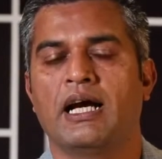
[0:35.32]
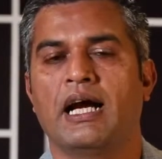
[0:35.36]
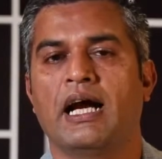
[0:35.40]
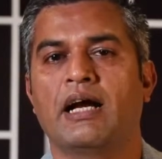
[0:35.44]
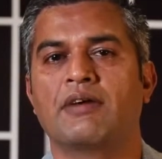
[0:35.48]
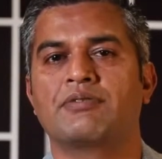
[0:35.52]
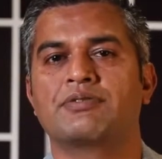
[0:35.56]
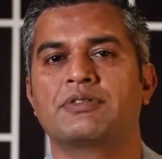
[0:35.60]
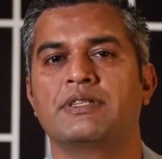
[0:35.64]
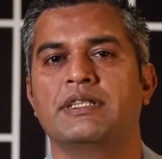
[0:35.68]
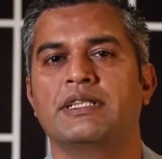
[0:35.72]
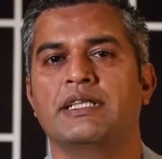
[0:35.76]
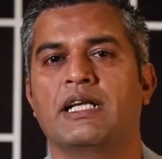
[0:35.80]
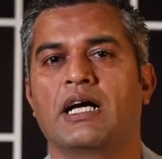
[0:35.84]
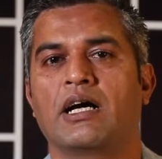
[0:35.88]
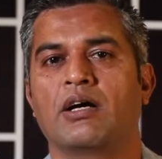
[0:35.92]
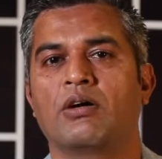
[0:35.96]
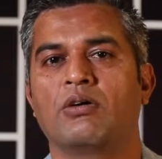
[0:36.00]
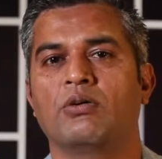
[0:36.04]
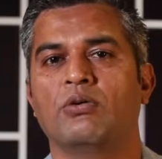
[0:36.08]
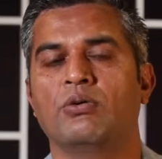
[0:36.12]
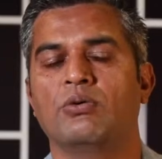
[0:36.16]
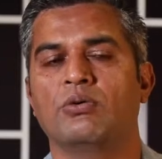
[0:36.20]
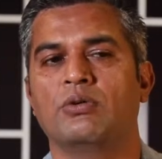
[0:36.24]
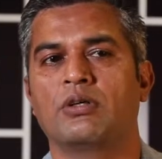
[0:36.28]
I've seen
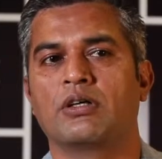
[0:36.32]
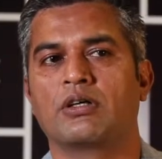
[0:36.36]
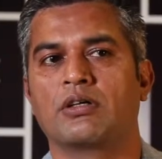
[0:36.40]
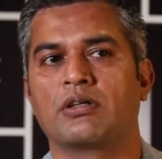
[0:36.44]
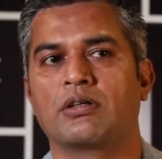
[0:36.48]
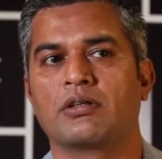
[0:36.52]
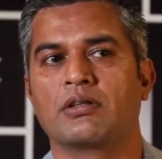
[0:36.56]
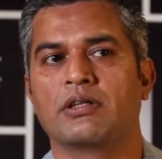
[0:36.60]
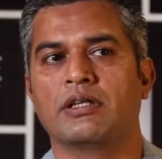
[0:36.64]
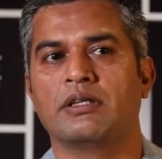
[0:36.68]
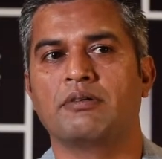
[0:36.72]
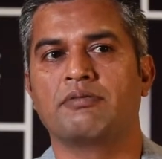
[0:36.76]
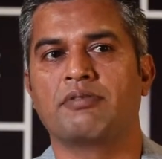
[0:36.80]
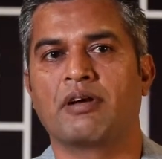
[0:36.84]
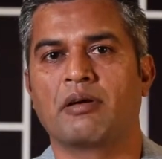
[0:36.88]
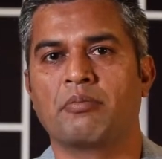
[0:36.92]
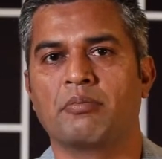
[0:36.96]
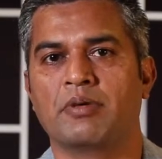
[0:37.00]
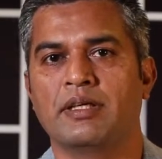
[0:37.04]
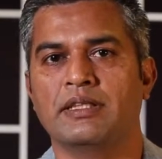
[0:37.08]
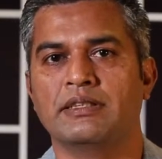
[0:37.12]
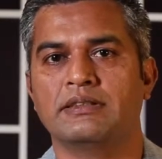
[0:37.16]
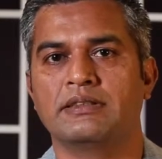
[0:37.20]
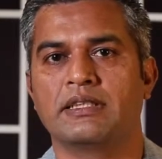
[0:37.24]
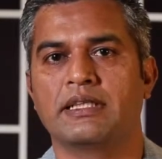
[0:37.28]
how uh, in
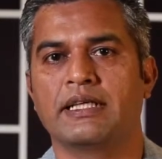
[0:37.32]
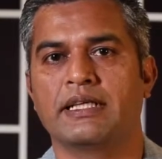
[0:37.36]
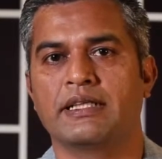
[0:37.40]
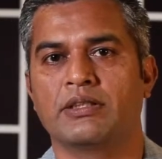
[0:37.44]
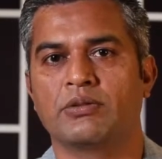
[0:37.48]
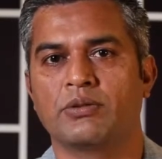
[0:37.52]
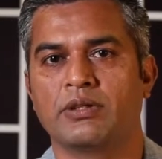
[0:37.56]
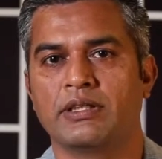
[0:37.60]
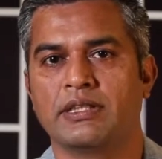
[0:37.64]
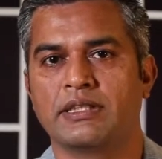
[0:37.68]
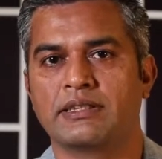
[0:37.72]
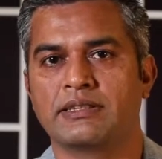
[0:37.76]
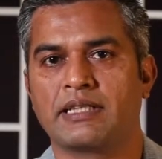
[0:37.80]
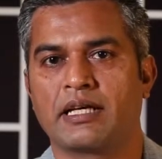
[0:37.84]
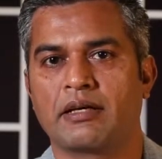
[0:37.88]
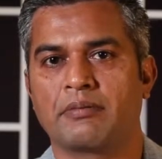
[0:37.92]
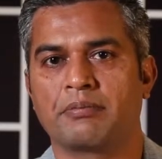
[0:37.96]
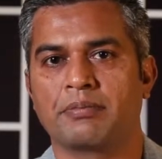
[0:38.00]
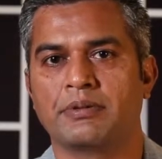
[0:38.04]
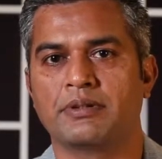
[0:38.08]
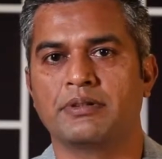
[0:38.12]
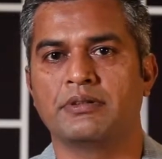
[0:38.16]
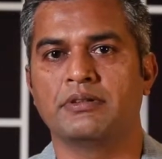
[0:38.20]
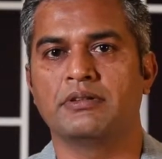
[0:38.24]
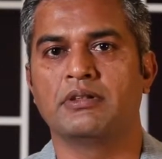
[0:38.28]
families the get-togethers
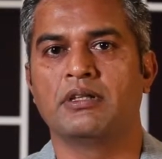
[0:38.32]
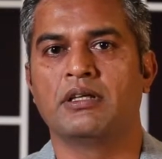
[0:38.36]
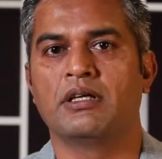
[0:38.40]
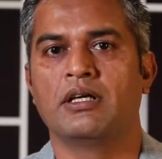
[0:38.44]
happen